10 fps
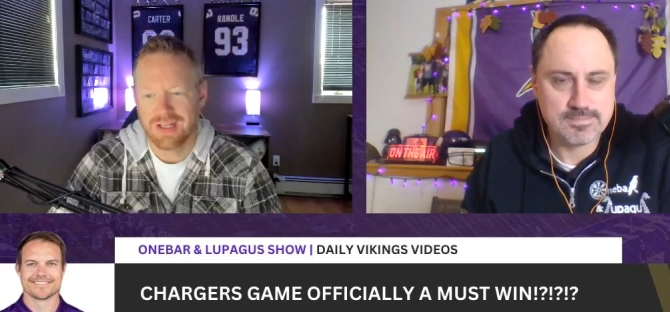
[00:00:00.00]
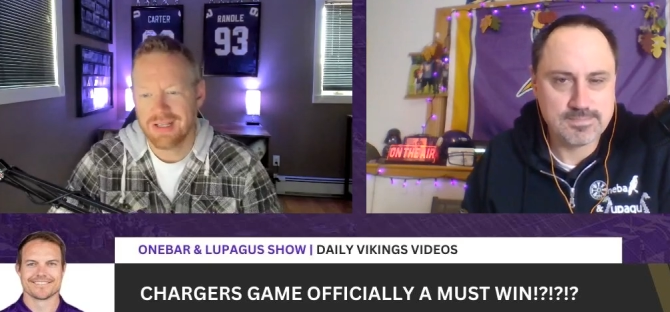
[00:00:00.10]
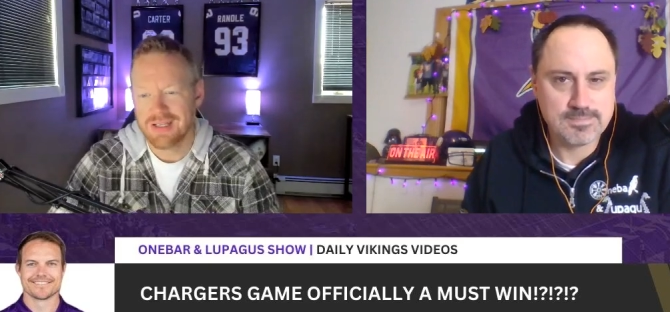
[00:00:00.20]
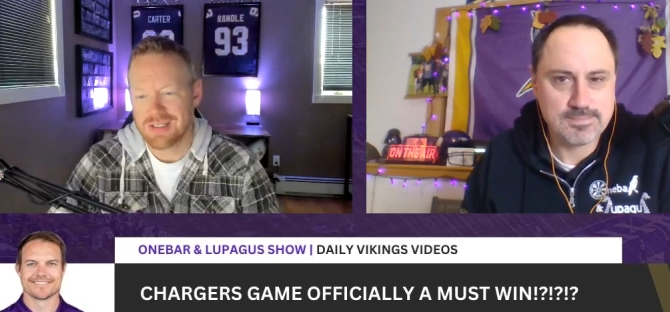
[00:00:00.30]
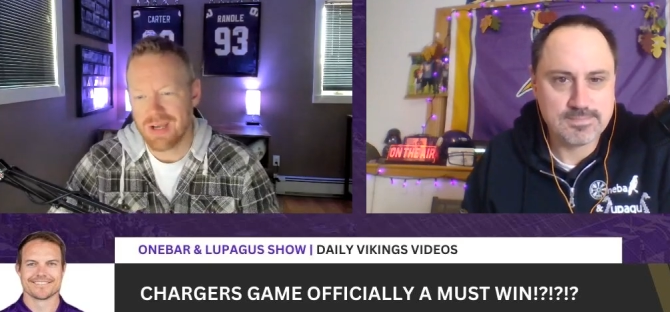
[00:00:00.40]

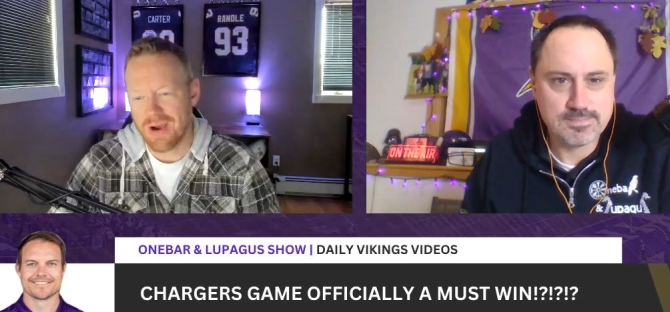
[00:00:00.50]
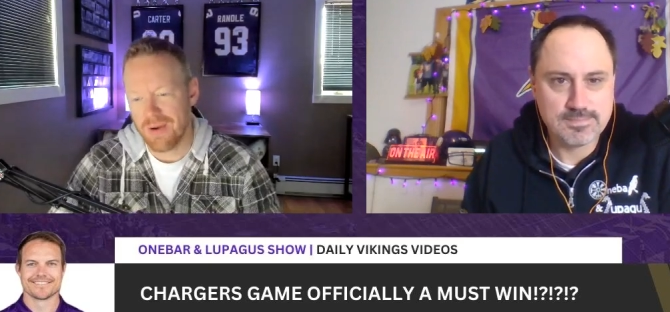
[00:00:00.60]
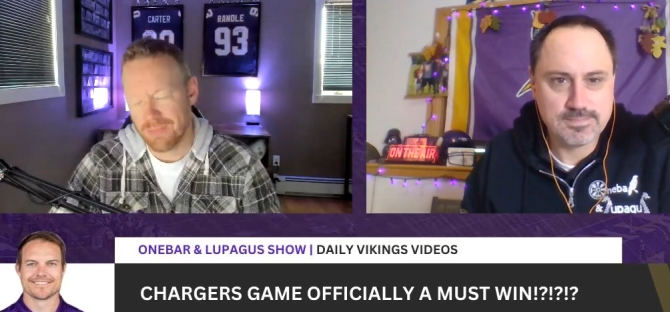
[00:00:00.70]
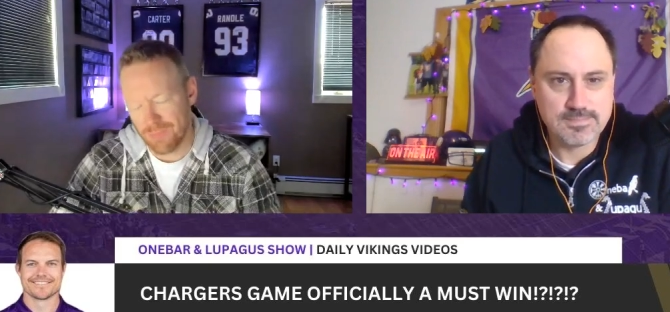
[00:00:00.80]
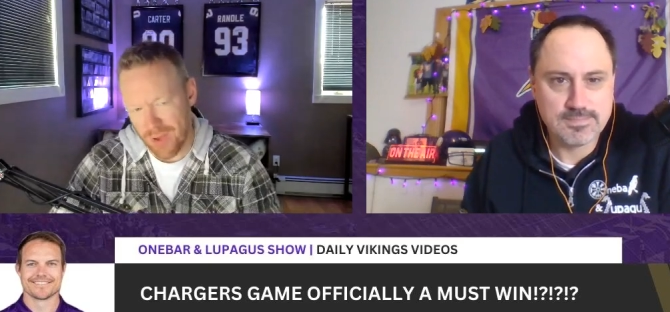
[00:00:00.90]

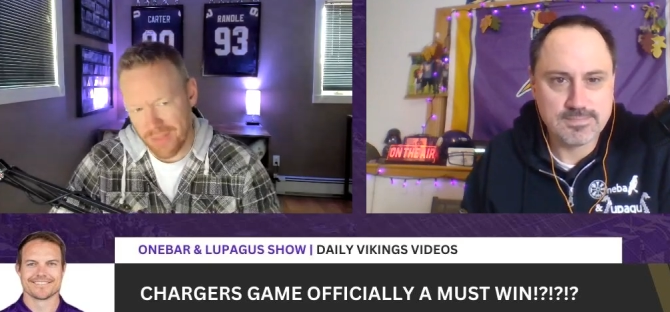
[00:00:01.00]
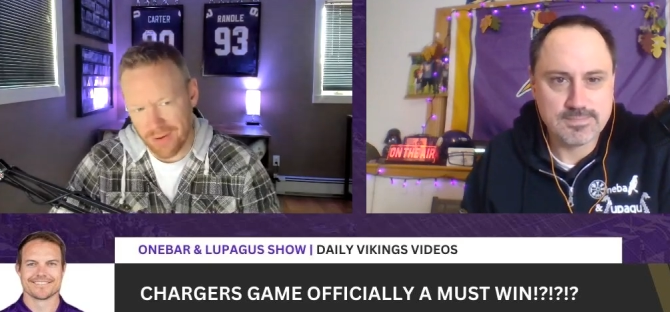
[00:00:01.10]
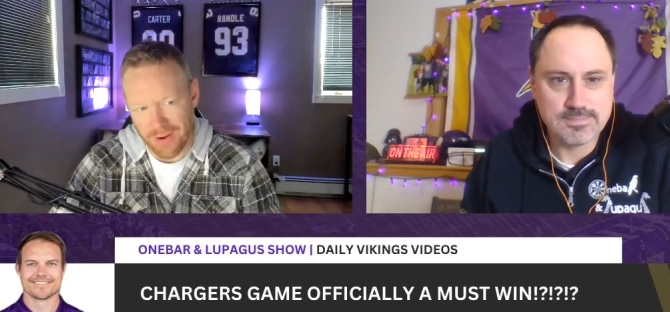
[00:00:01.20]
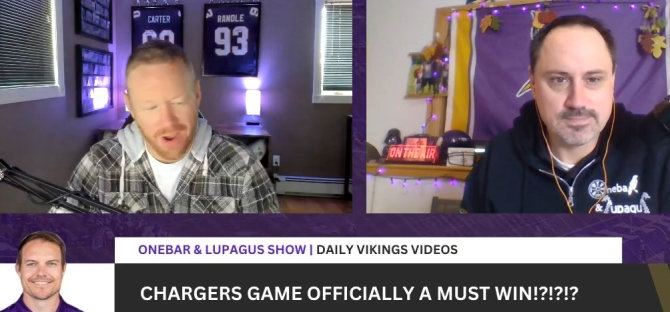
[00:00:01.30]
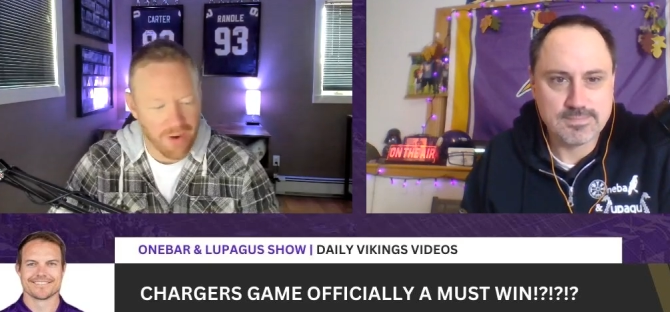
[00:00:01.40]
Speaker 1: So, whether
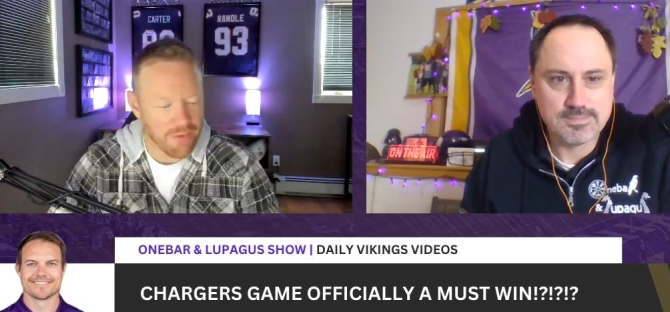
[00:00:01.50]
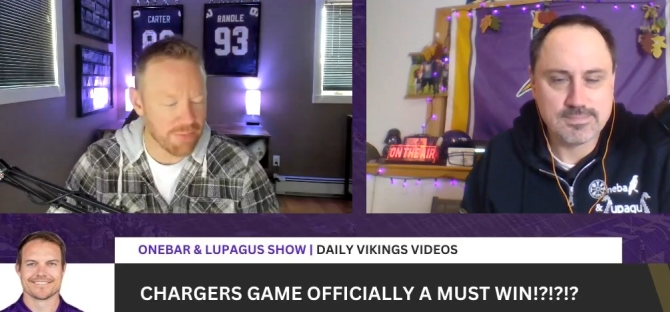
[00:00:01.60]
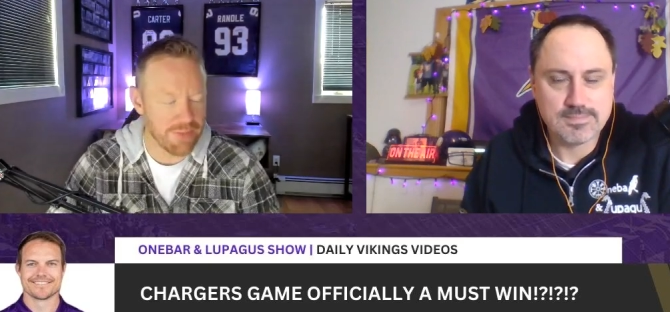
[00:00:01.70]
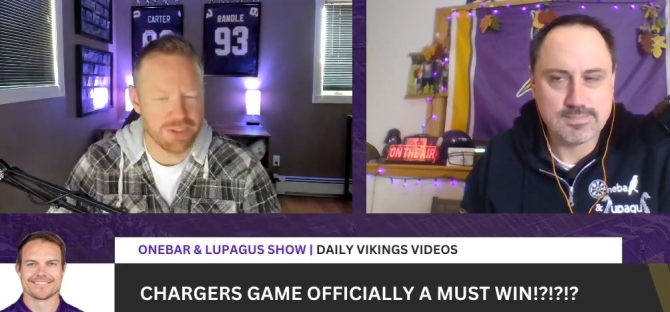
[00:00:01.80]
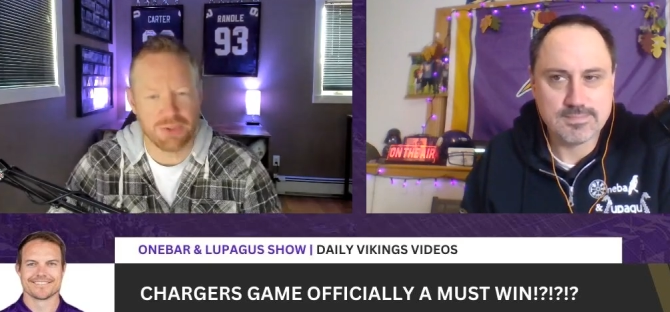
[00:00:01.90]
however
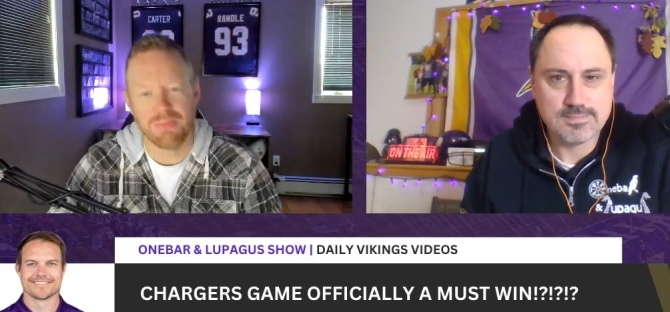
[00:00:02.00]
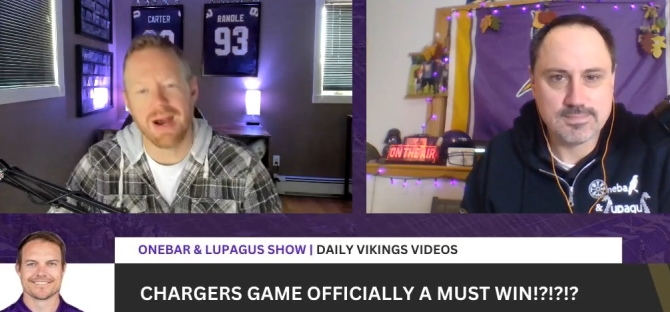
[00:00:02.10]
much you buy